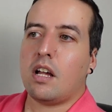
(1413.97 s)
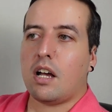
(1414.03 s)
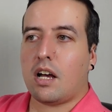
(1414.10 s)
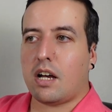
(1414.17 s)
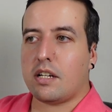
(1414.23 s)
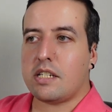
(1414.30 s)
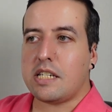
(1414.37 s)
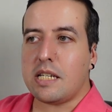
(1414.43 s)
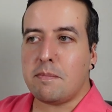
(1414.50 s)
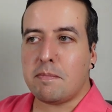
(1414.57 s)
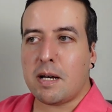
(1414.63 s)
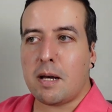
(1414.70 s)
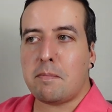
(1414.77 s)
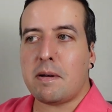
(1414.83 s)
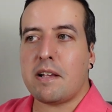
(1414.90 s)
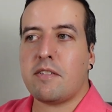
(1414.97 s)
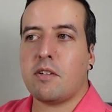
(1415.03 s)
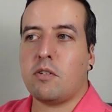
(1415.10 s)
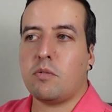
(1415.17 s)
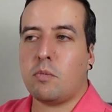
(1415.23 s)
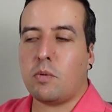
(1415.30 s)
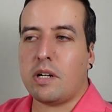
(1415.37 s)
On Depop, I
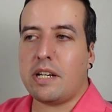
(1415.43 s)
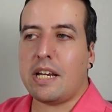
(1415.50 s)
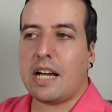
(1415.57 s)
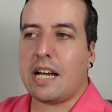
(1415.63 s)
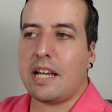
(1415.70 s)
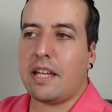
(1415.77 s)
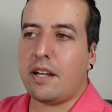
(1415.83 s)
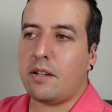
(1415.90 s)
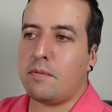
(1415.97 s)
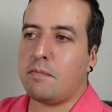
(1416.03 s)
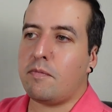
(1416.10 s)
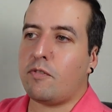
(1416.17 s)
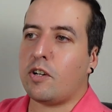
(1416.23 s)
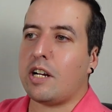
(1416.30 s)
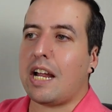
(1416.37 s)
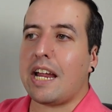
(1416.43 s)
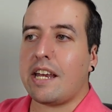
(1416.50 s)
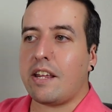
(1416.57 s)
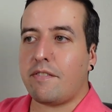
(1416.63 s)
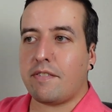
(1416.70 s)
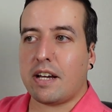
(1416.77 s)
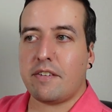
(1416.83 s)
sold one item for
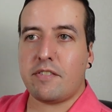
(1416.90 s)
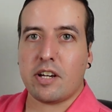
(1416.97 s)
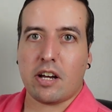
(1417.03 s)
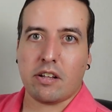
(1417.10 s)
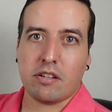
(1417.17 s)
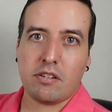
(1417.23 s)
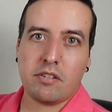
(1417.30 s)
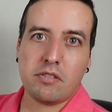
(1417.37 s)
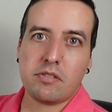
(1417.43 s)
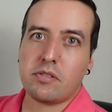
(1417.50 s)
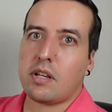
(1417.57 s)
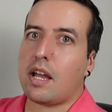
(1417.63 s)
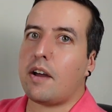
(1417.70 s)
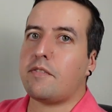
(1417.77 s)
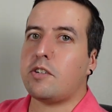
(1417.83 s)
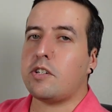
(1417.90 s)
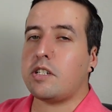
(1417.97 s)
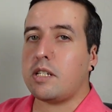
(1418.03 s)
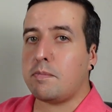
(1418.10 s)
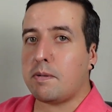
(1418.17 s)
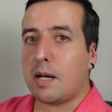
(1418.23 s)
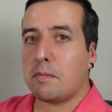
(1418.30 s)
$85. After
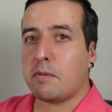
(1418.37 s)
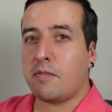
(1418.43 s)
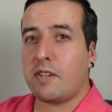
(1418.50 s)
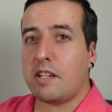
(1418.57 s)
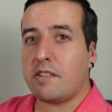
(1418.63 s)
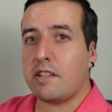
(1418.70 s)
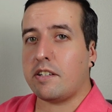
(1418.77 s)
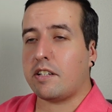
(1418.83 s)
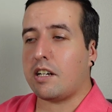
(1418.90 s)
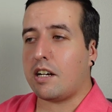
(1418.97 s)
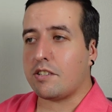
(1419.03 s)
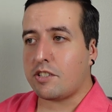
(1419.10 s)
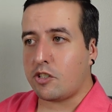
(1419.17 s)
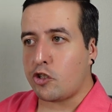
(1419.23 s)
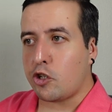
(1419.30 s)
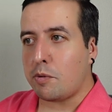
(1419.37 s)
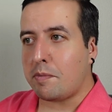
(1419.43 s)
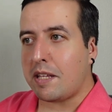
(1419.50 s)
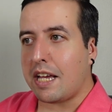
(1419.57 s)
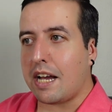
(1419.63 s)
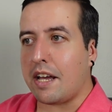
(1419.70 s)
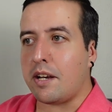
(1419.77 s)
Depop's fees and the cost to ship
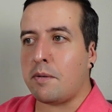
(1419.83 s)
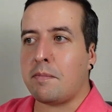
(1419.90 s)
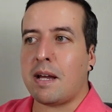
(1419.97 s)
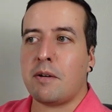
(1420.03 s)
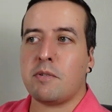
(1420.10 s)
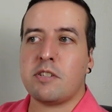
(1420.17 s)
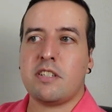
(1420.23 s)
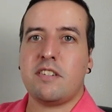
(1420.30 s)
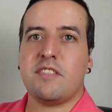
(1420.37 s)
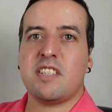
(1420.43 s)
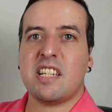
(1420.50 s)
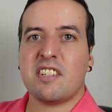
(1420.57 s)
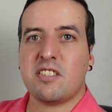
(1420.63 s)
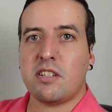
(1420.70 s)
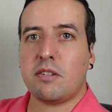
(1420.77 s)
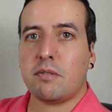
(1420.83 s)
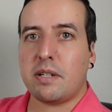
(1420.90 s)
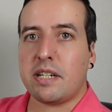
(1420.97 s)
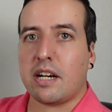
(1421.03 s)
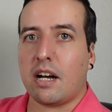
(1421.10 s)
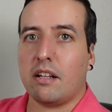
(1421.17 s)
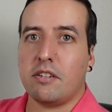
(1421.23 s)
the item, I received
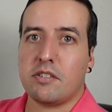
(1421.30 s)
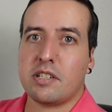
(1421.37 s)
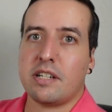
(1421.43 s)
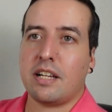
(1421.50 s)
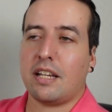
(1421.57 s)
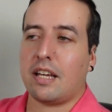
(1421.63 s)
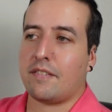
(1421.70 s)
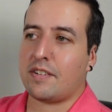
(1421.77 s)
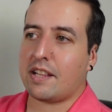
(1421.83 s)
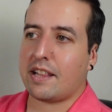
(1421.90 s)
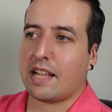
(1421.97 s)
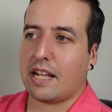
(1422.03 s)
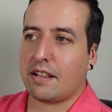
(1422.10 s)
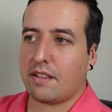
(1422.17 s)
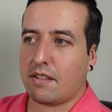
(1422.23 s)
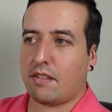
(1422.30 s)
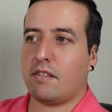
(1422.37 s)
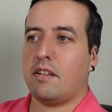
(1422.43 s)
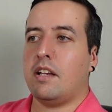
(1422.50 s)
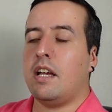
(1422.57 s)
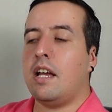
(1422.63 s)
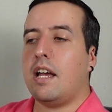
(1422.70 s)
$63.11.
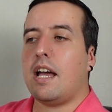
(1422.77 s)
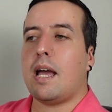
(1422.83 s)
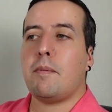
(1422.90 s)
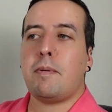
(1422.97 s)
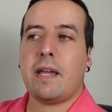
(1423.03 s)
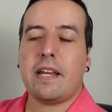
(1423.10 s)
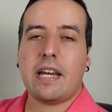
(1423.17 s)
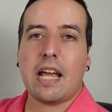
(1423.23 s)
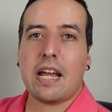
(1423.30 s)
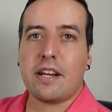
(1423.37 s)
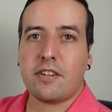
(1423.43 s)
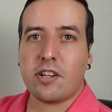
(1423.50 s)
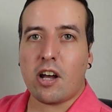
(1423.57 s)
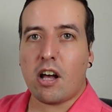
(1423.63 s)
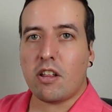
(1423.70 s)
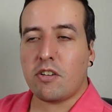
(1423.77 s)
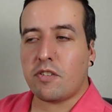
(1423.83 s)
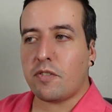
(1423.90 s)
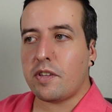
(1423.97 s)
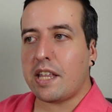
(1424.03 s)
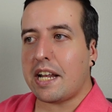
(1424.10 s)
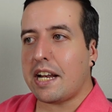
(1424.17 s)
I paid $8
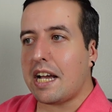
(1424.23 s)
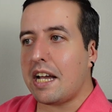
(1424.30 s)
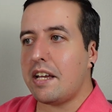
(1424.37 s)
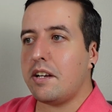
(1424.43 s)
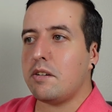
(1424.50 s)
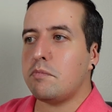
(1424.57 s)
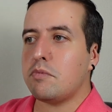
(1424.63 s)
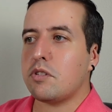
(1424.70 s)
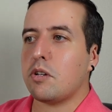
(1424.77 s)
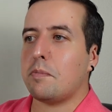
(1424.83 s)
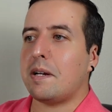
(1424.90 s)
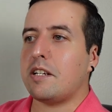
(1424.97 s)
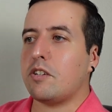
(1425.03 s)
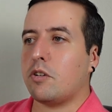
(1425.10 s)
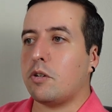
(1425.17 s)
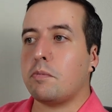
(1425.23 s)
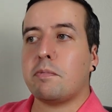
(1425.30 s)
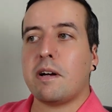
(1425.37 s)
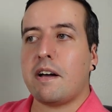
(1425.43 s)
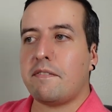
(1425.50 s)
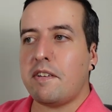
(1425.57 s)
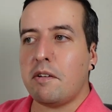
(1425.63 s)
for that item, so my total
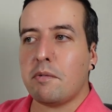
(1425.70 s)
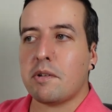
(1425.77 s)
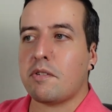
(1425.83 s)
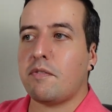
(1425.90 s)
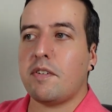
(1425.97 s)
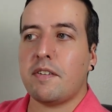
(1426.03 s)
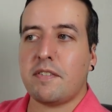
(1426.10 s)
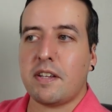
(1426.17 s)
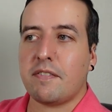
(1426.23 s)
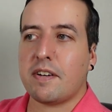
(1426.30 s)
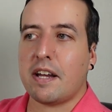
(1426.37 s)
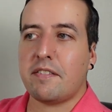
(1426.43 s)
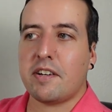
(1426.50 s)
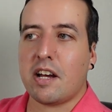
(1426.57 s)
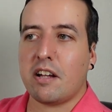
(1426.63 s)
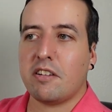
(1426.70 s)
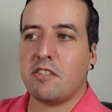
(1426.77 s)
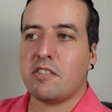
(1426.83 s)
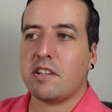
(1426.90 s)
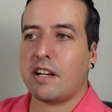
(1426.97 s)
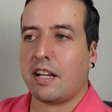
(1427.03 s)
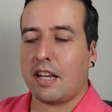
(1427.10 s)
profit was
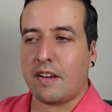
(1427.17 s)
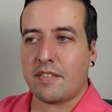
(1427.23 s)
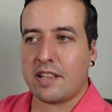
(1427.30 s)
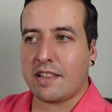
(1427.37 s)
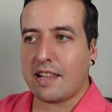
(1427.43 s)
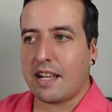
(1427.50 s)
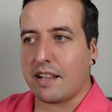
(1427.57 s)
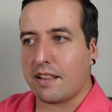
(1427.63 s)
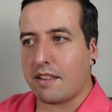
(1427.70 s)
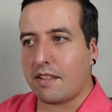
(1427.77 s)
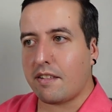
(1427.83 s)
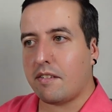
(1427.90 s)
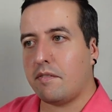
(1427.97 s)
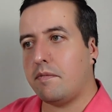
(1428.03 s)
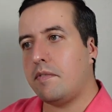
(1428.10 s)
$55.11.